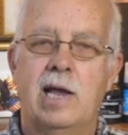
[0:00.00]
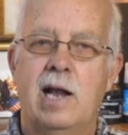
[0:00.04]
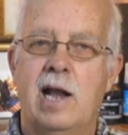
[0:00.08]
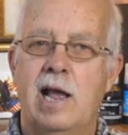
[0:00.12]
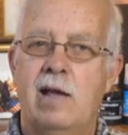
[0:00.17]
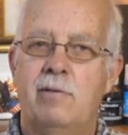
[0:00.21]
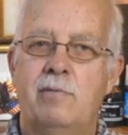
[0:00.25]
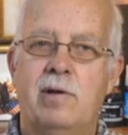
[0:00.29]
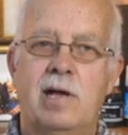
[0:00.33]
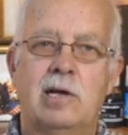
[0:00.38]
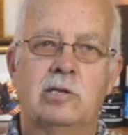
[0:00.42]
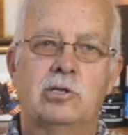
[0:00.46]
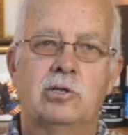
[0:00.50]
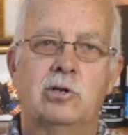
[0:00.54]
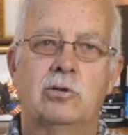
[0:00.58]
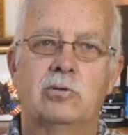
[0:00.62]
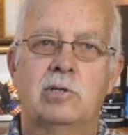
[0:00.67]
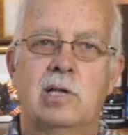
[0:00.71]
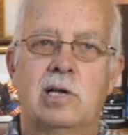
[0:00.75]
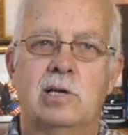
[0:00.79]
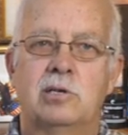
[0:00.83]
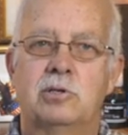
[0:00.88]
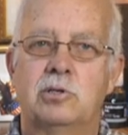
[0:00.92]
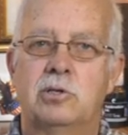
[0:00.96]
And I've answered
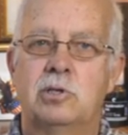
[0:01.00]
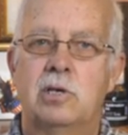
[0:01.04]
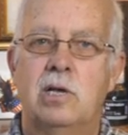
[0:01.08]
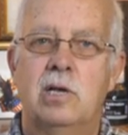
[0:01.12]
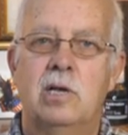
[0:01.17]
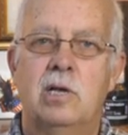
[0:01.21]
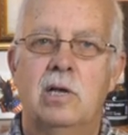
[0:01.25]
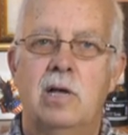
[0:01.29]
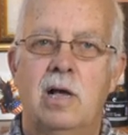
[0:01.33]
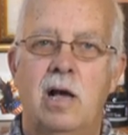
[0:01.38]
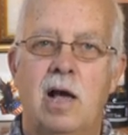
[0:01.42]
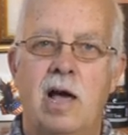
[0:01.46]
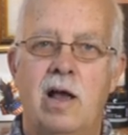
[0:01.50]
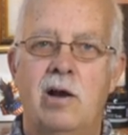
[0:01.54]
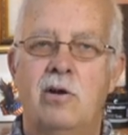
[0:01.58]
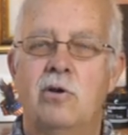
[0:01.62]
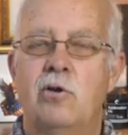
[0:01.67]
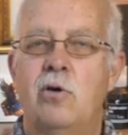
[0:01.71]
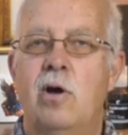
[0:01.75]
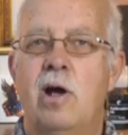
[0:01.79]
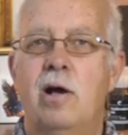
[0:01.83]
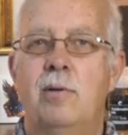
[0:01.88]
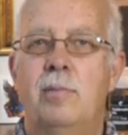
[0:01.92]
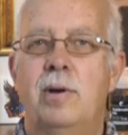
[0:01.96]
this, I don't
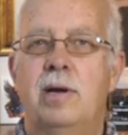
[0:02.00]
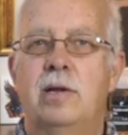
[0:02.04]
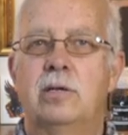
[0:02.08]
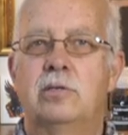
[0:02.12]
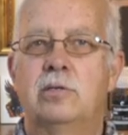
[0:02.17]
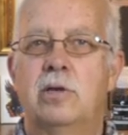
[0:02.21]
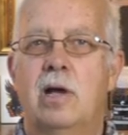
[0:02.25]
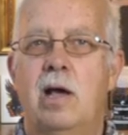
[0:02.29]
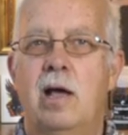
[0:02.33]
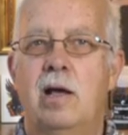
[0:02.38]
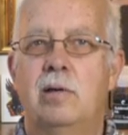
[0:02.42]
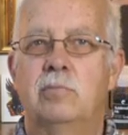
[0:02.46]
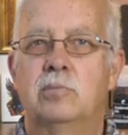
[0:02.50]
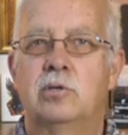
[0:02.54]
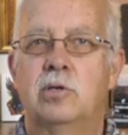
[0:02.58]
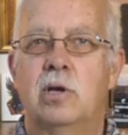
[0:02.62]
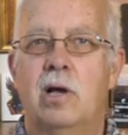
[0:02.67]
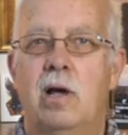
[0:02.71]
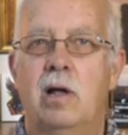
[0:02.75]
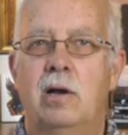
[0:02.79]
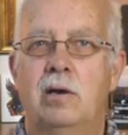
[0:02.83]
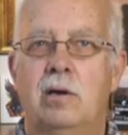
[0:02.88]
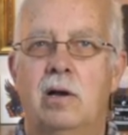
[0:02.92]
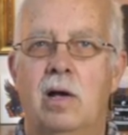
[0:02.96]
know how many times
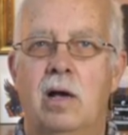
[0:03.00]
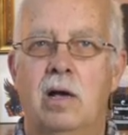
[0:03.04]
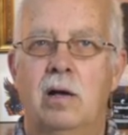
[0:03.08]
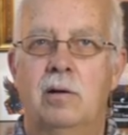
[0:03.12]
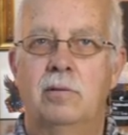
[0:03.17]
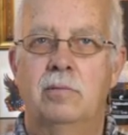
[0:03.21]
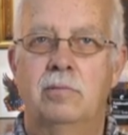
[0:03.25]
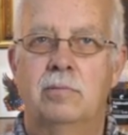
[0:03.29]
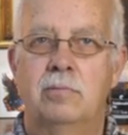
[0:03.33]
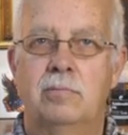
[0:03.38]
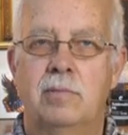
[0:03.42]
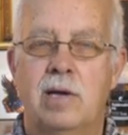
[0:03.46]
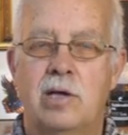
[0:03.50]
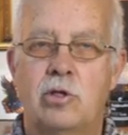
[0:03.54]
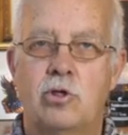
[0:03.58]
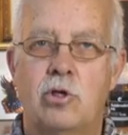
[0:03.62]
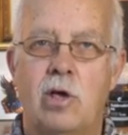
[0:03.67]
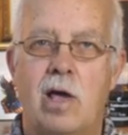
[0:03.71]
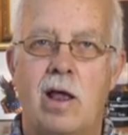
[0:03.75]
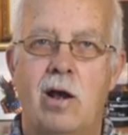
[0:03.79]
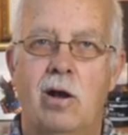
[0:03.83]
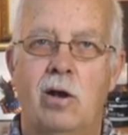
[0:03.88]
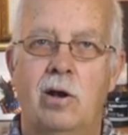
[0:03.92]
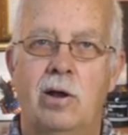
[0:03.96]
on my
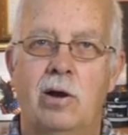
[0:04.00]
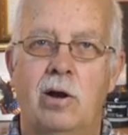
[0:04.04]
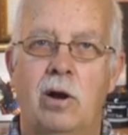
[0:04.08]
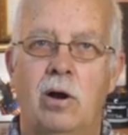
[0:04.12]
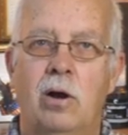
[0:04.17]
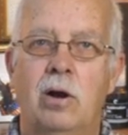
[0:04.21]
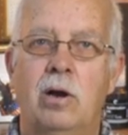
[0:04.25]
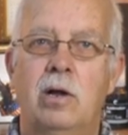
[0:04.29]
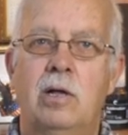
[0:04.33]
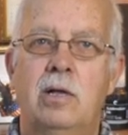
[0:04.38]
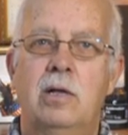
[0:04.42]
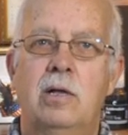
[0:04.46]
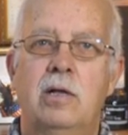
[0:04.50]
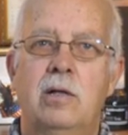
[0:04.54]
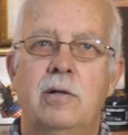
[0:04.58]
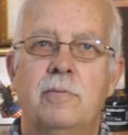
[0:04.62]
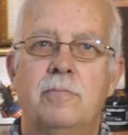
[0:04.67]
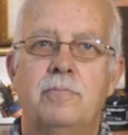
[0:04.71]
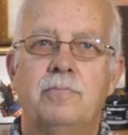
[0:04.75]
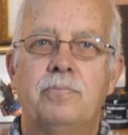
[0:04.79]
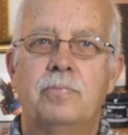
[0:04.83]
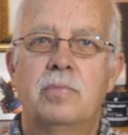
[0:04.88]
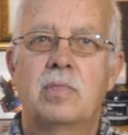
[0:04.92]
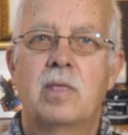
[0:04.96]
channel here,
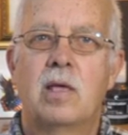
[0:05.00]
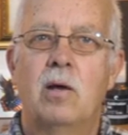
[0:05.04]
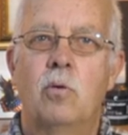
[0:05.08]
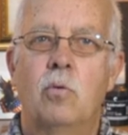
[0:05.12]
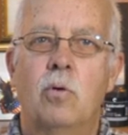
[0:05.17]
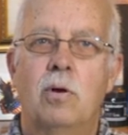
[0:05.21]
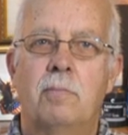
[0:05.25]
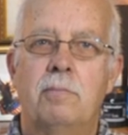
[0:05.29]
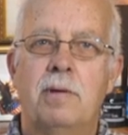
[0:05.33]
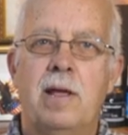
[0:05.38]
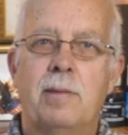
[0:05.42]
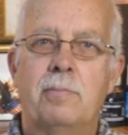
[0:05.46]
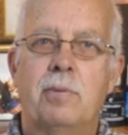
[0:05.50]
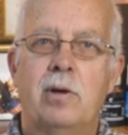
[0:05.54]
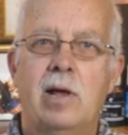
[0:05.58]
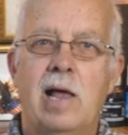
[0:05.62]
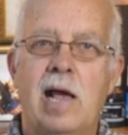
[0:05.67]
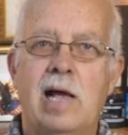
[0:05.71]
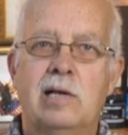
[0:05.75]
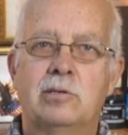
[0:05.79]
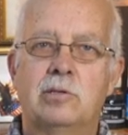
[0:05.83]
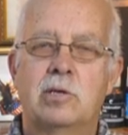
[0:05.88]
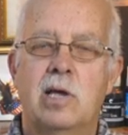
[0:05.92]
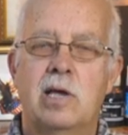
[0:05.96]
where people
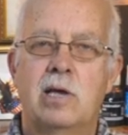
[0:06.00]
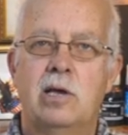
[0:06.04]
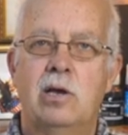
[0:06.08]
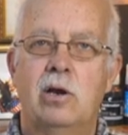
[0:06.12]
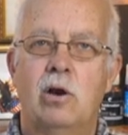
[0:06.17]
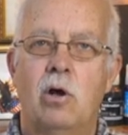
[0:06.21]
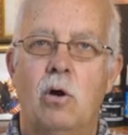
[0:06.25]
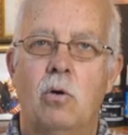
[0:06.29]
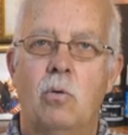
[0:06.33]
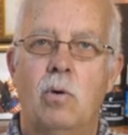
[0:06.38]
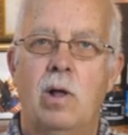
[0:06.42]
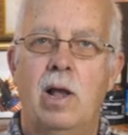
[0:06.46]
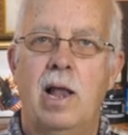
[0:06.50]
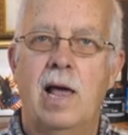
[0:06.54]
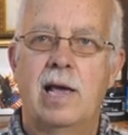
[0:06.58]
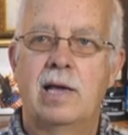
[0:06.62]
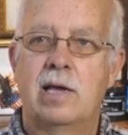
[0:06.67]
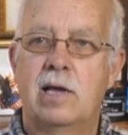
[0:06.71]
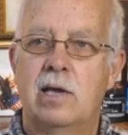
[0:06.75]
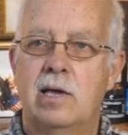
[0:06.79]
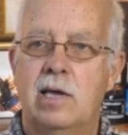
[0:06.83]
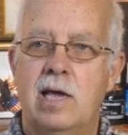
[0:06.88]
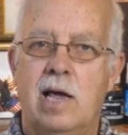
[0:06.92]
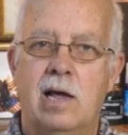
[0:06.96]
asking, you know, well, I
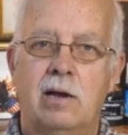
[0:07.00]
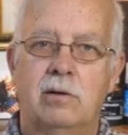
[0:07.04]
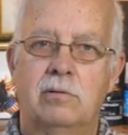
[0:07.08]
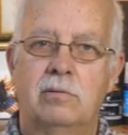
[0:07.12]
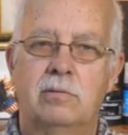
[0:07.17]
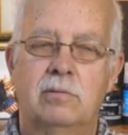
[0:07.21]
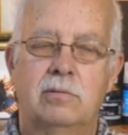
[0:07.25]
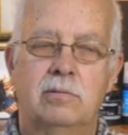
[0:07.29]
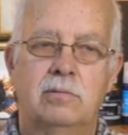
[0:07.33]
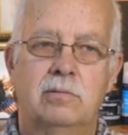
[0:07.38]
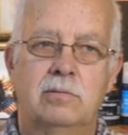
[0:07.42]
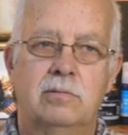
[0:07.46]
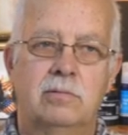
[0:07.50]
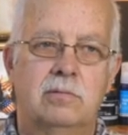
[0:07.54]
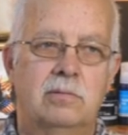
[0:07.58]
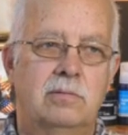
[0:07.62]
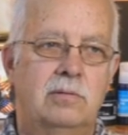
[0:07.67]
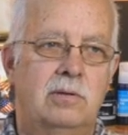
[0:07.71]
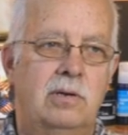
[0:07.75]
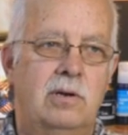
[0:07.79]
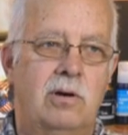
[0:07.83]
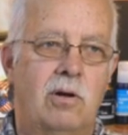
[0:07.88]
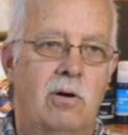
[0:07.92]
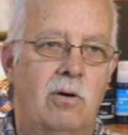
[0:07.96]
can get,
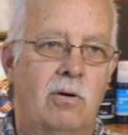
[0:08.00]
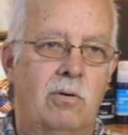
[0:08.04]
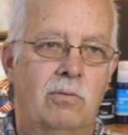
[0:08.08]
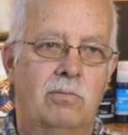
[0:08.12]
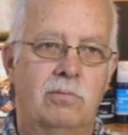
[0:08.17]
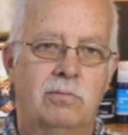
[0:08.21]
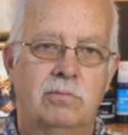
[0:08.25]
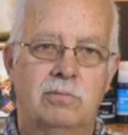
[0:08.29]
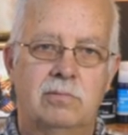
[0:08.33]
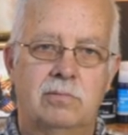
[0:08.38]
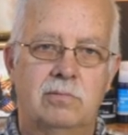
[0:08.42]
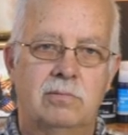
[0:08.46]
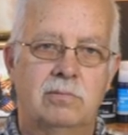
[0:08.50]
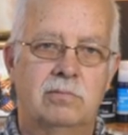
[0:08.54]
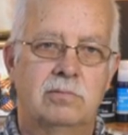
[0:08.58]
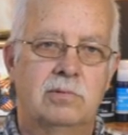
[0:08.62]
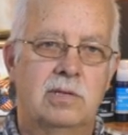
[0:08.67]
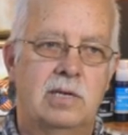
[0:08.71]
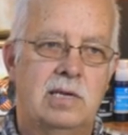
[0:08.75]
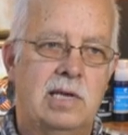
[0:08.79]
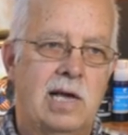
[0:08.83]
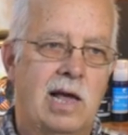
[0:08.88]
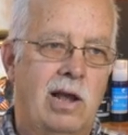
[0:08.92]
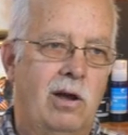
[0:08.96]
you know,
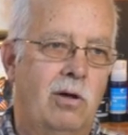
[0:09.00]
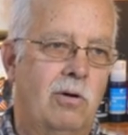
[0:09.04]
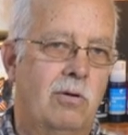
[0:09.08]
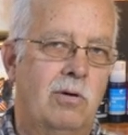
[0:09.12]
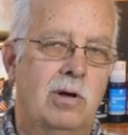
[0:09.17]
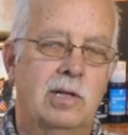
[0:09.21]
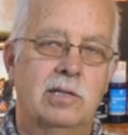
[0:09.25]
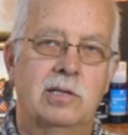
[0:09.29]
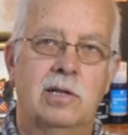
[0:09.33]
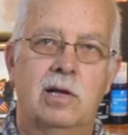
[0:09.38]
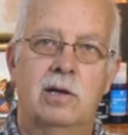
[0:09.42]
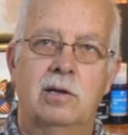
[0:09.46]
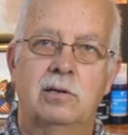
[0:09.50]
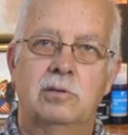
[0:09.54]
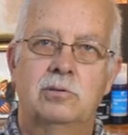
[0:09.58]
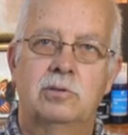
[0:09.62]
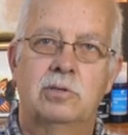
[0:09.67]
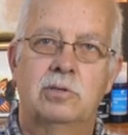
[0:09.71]
the yellow and the